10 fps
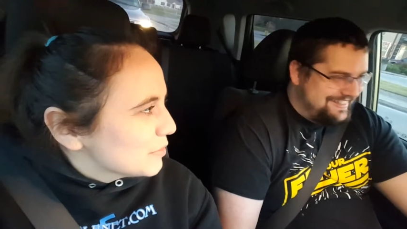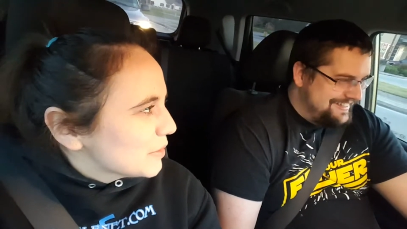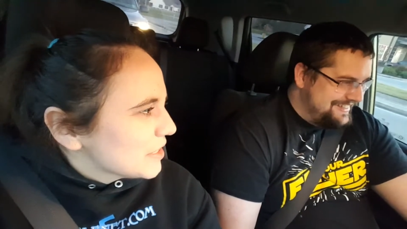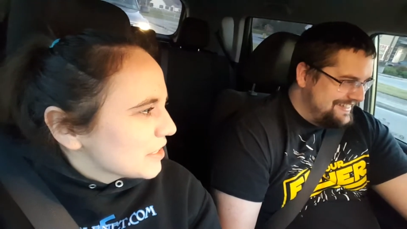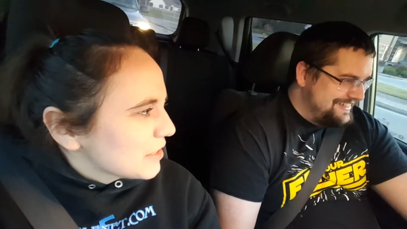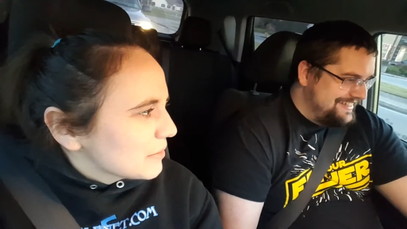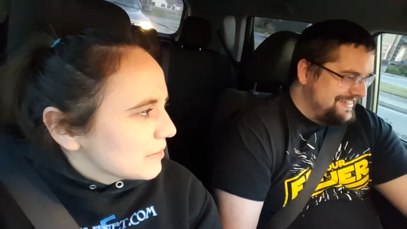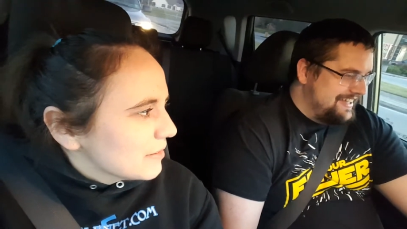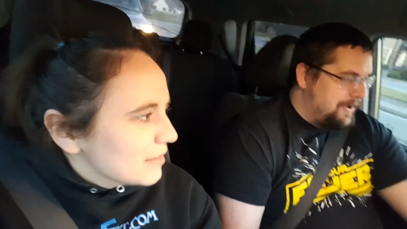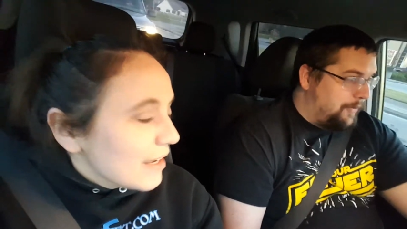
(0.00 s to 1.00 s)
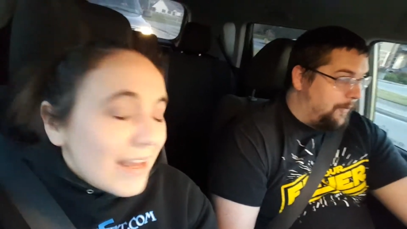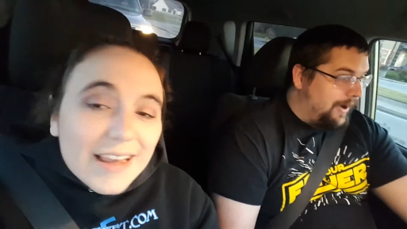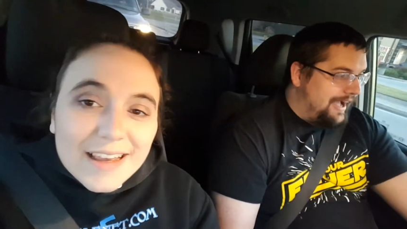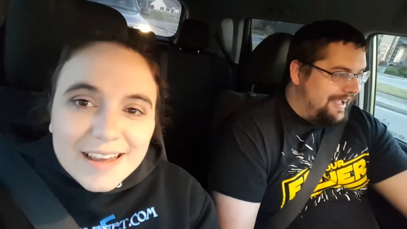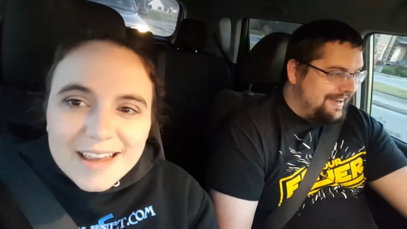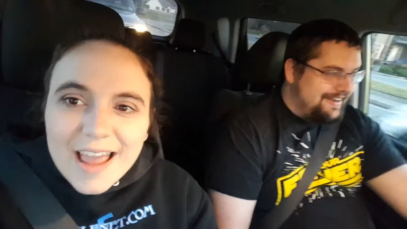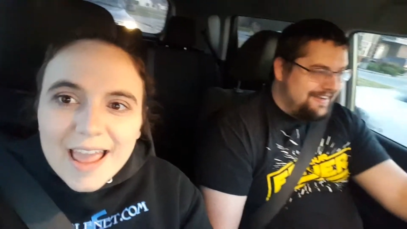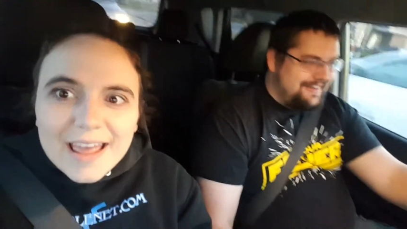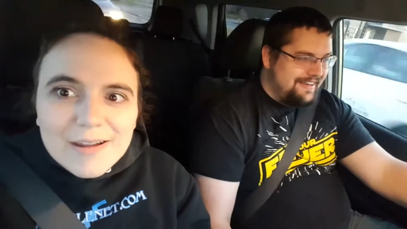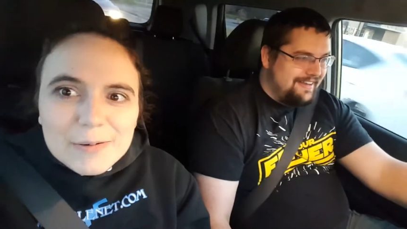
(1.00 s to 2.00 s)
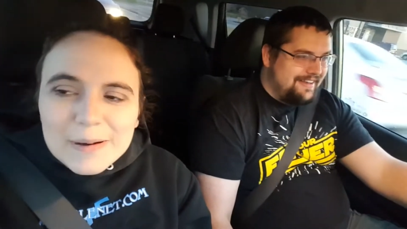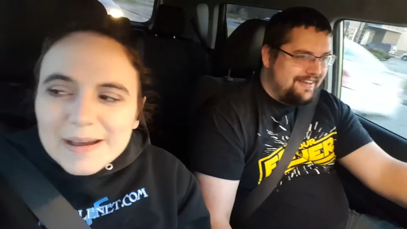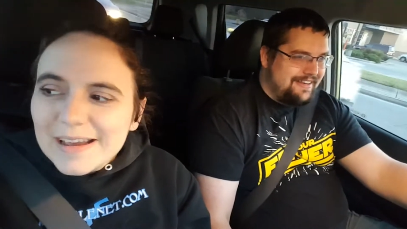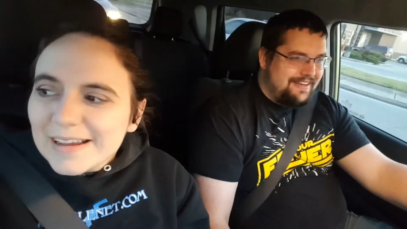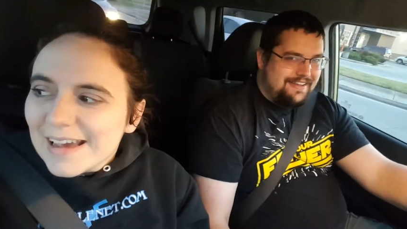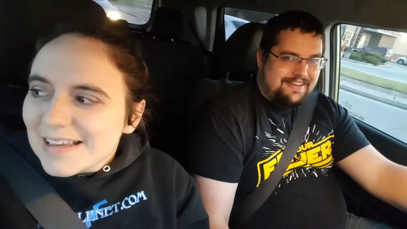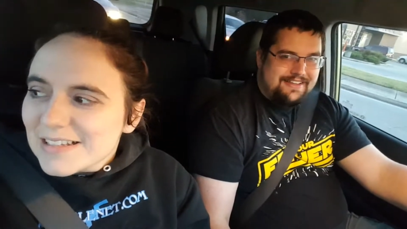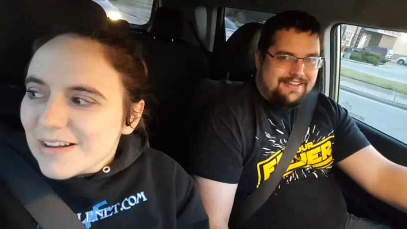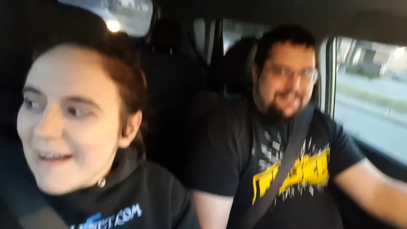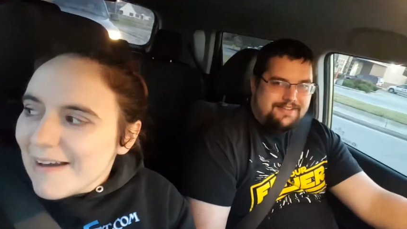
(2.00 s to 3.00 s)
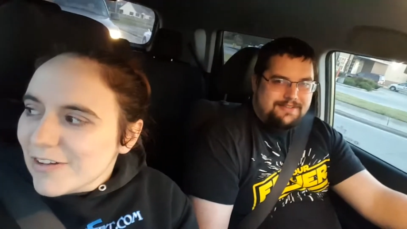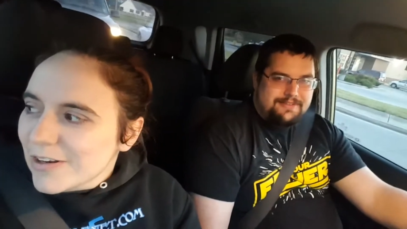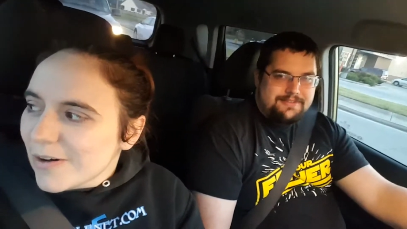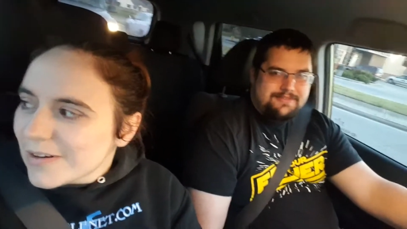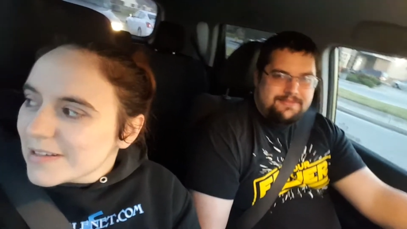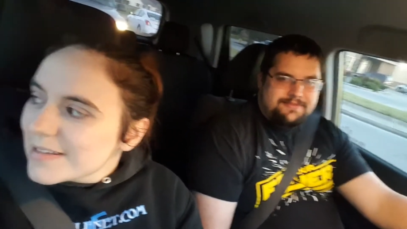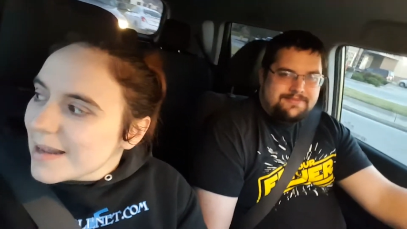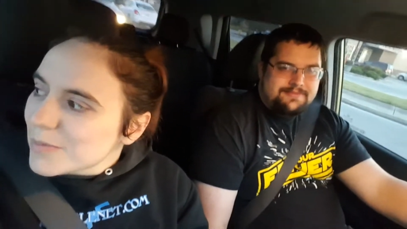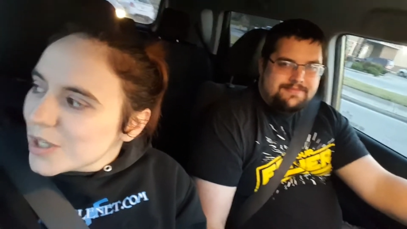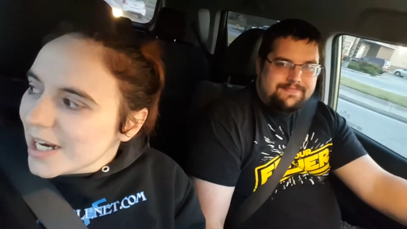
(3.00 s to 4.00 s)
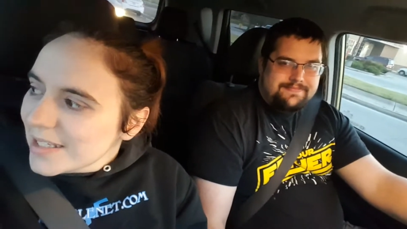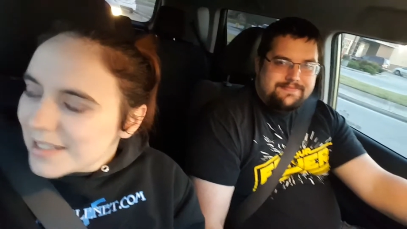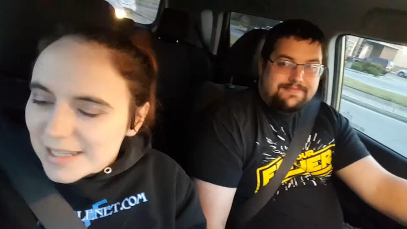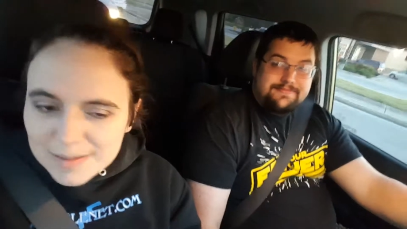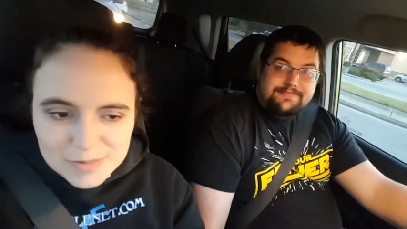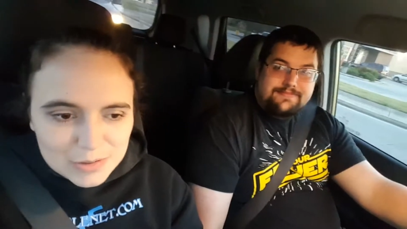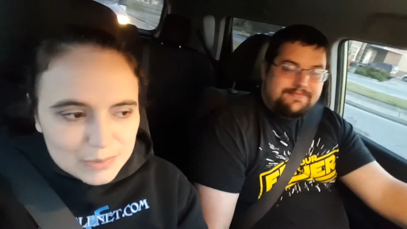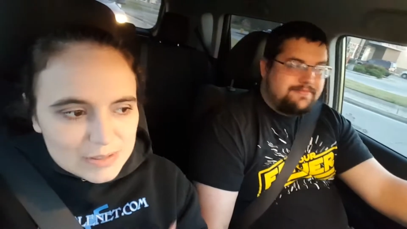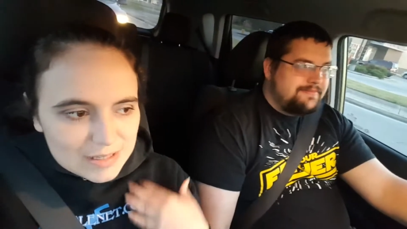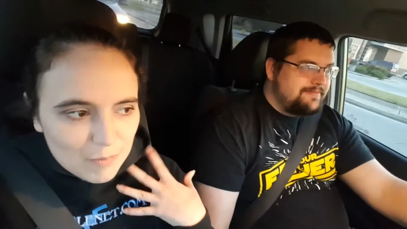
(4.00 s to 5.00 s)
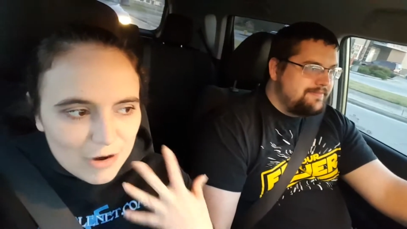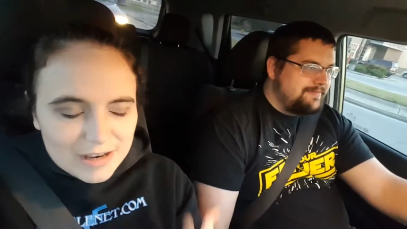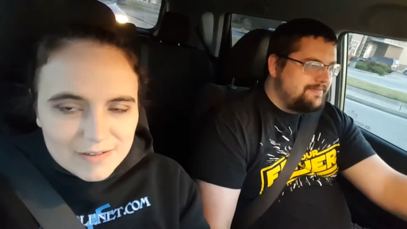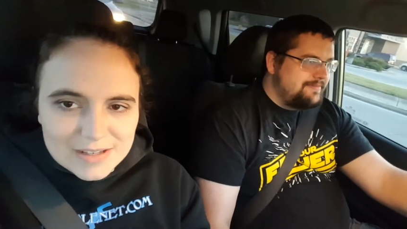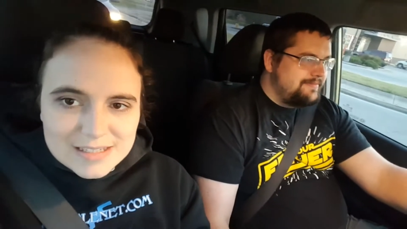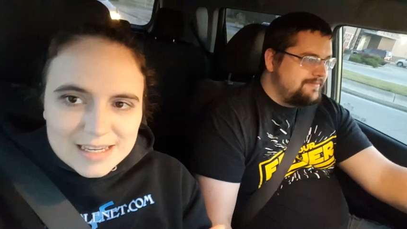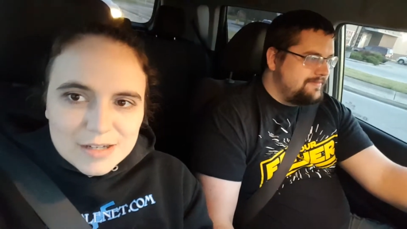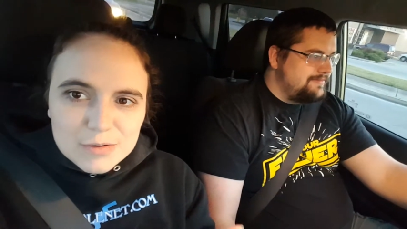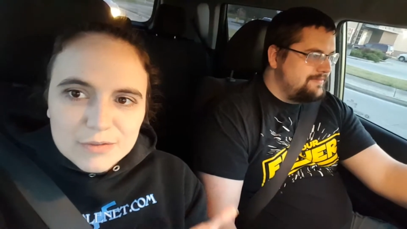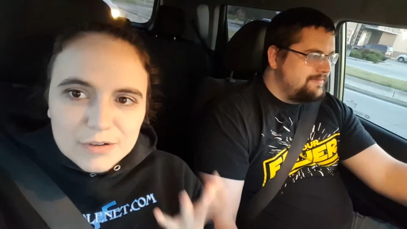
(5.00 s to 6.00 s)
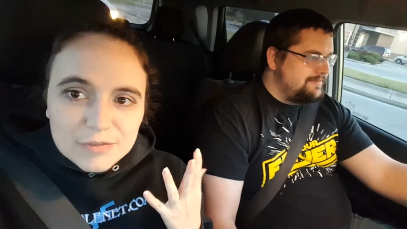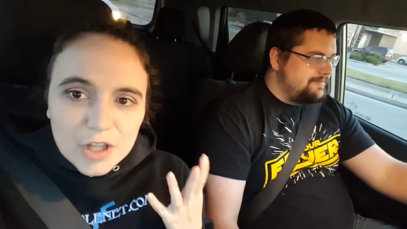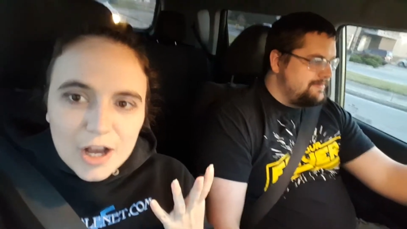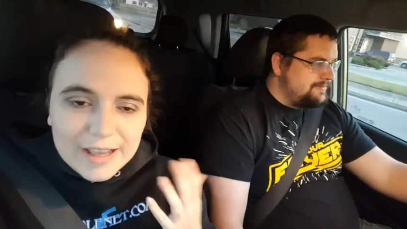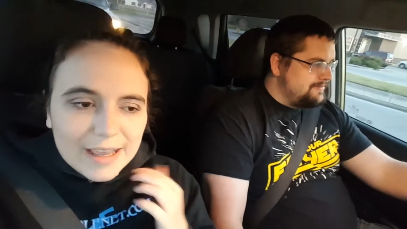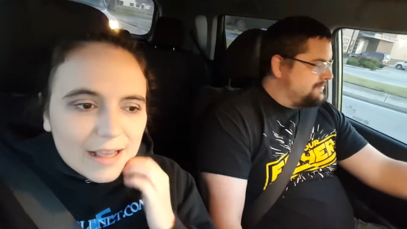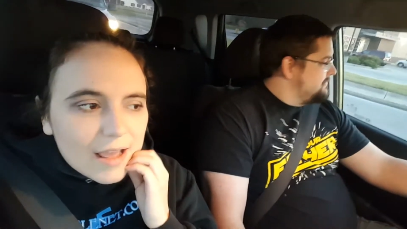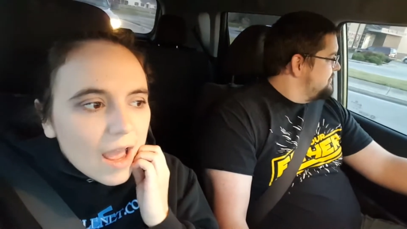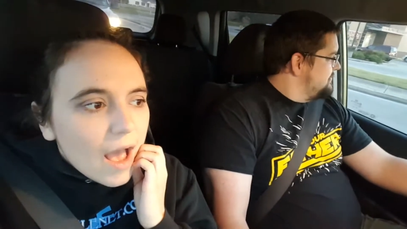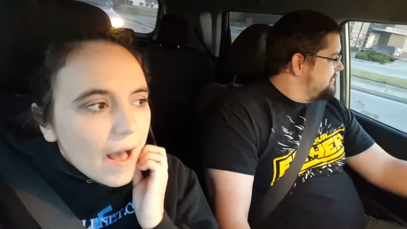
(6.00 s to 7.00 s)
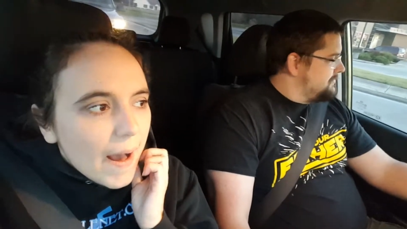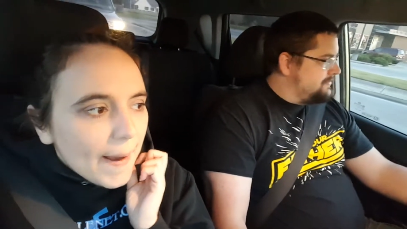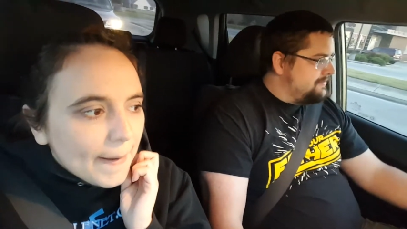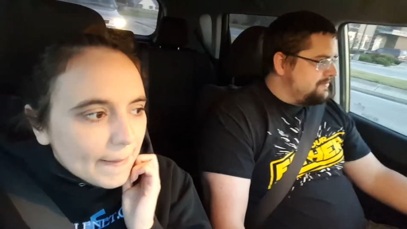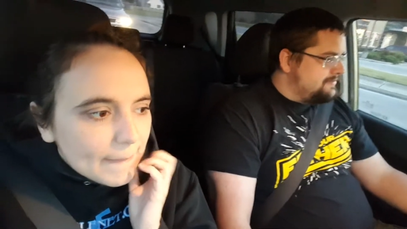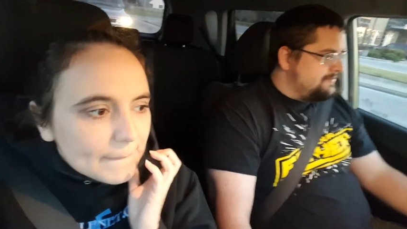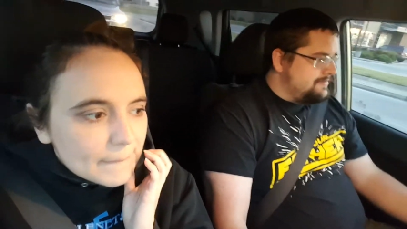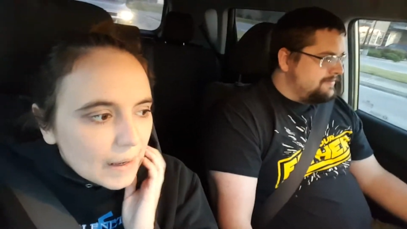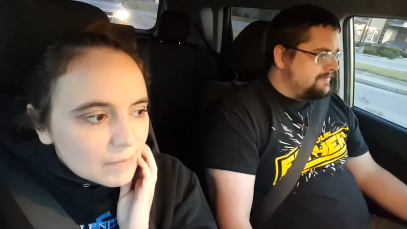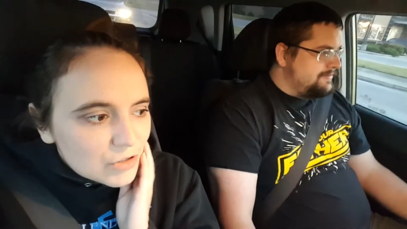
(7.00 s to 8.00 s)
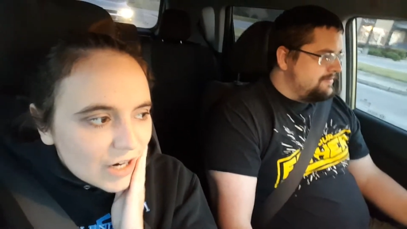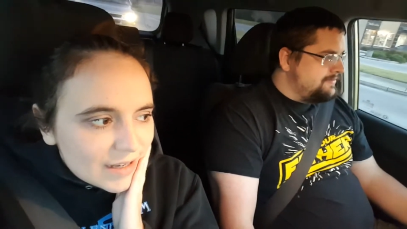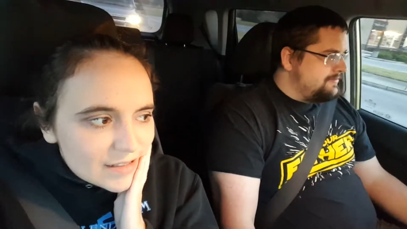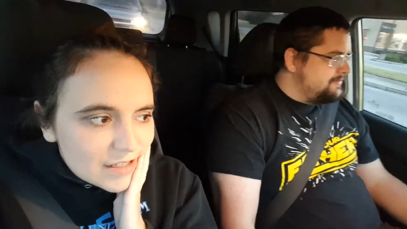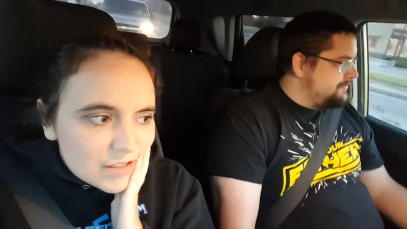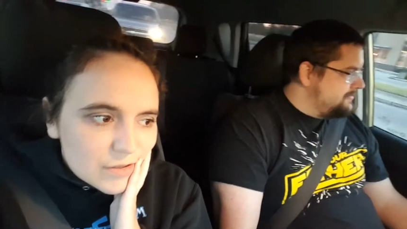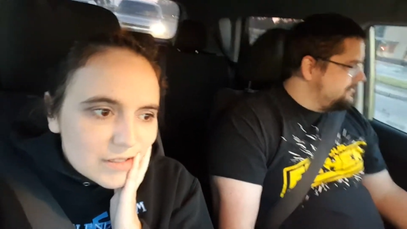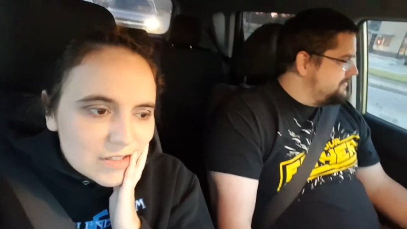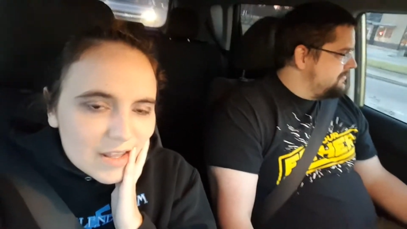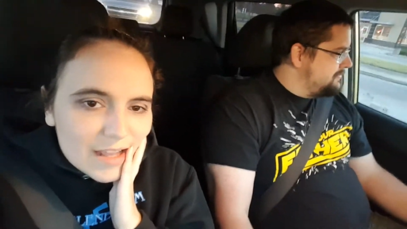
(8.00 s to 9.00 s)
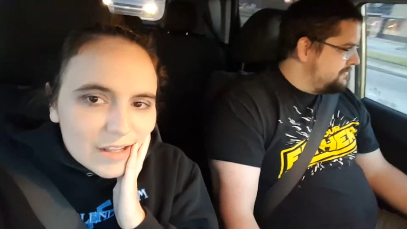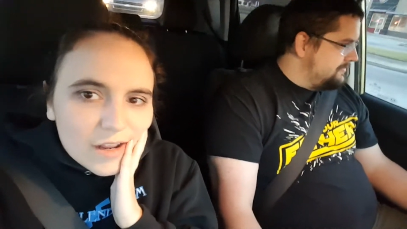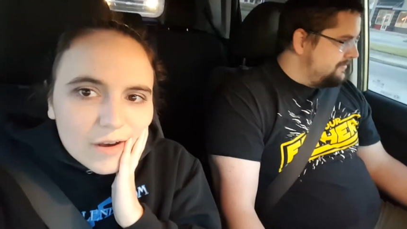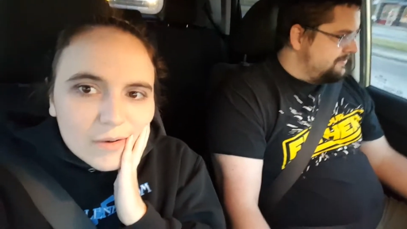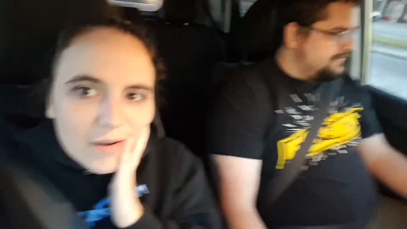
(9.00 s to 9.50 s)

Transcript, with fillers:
Speaker 1: Weirdo. What? Anyway, in case y'all haven't noticed, I'm trying to keep to somewhat of a schedule for vlogging. Um, I'm trying to do it so that, you know,